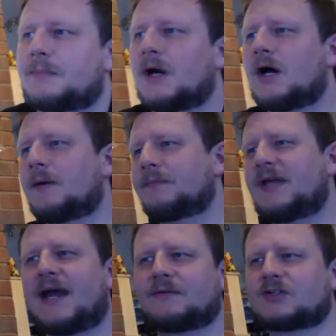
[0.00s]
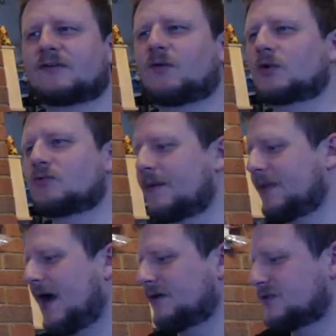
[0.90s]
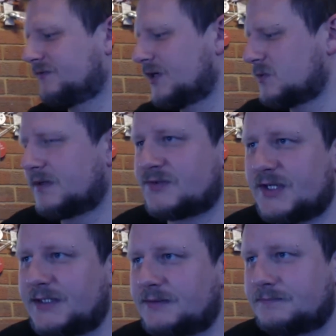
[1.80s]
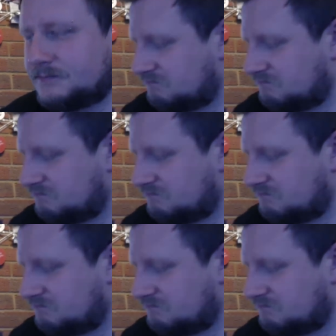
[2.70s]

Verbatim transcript: But um, yeah, so I thought I'd grab that. It's the first one I've seen.